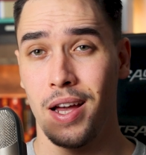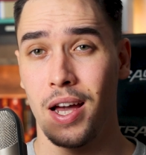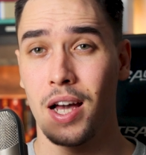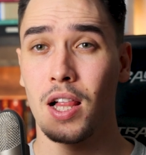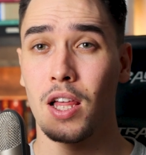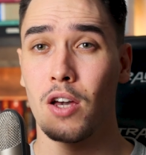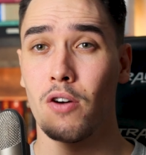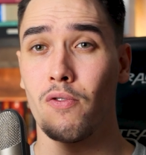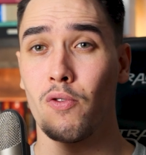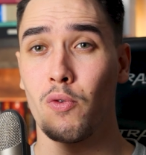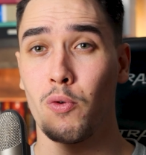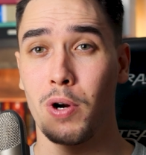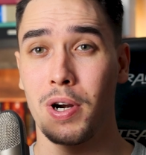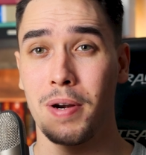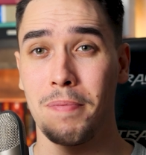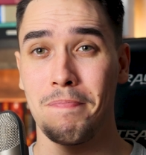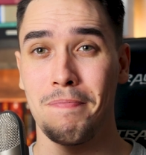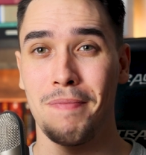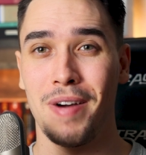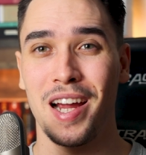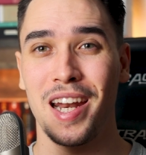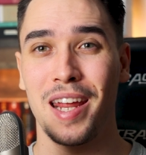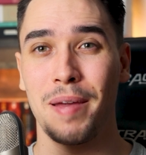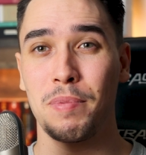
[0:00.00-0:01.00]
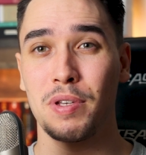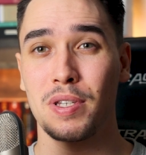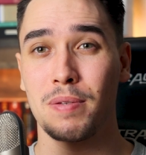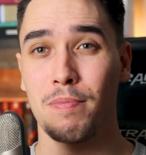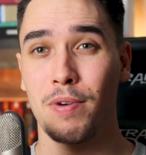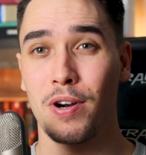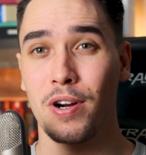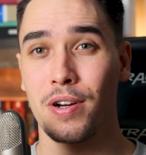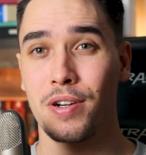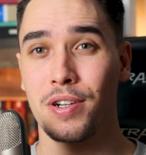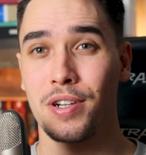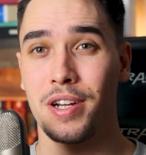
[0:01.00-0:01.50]
Hello everyone, my name is
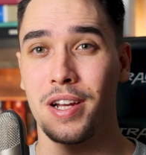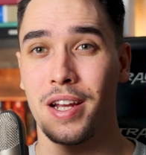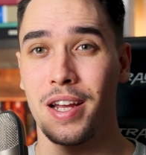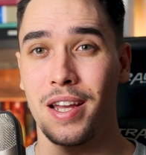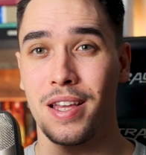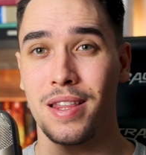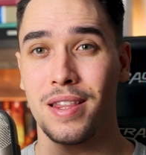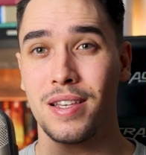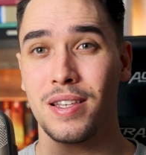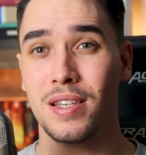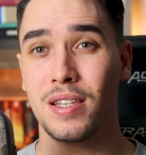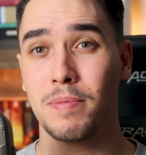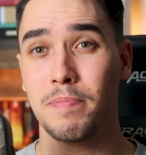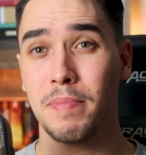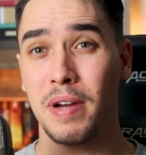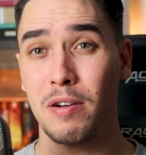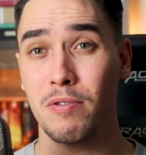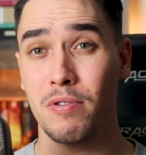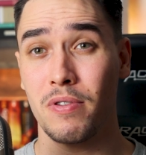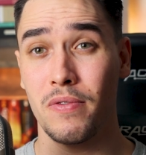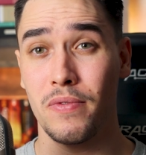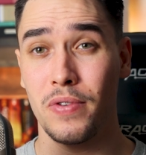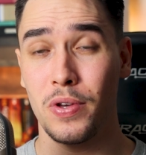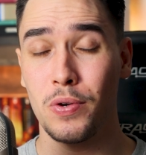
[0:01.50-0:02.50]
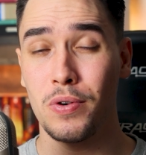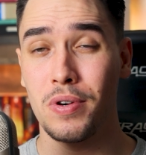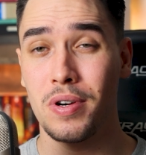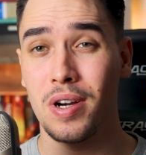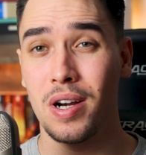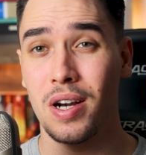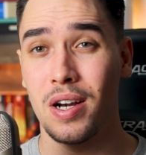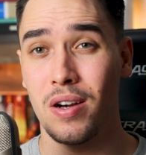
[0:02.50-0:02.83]
Marsh, and this is my review